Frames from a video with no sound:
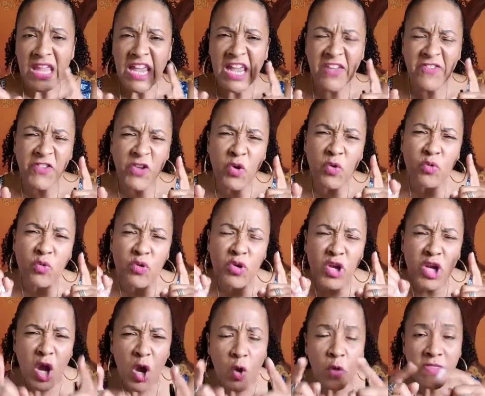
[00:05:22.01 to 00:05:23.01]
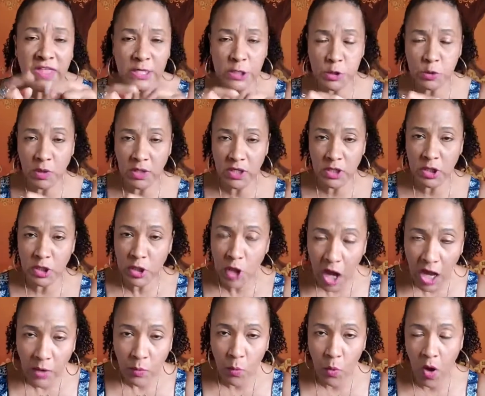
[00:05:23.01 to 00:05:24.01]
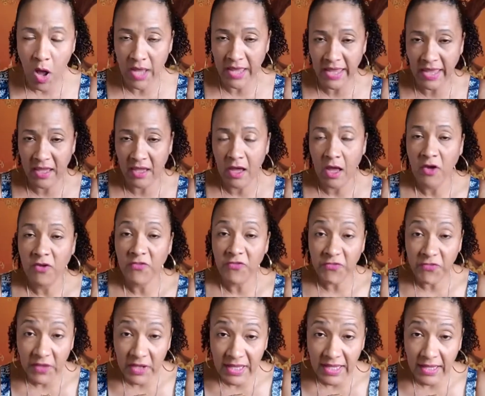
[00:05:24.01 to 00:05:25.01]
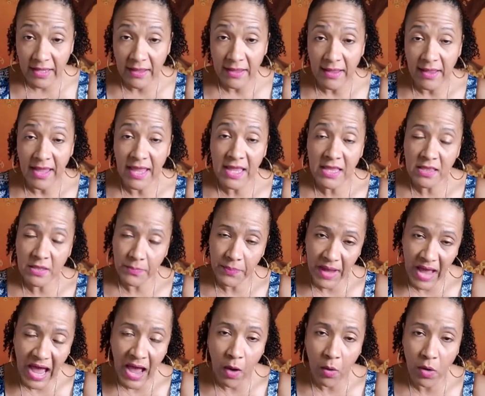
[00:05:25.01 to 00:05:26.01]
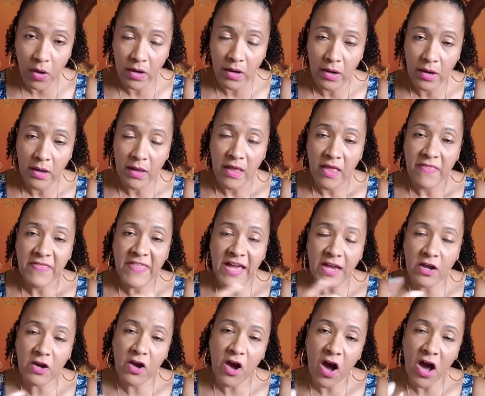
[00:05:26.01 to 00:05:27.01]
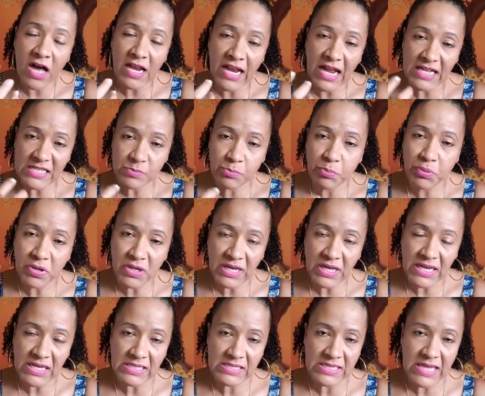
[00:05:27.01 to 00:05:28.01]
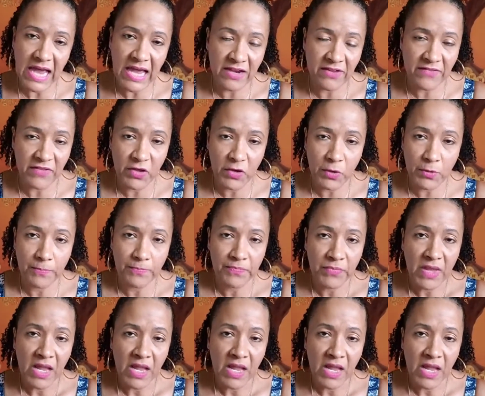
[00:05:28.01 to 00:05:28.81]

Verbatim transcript: if you know that you are not walking fully in the power that God has put inside of you,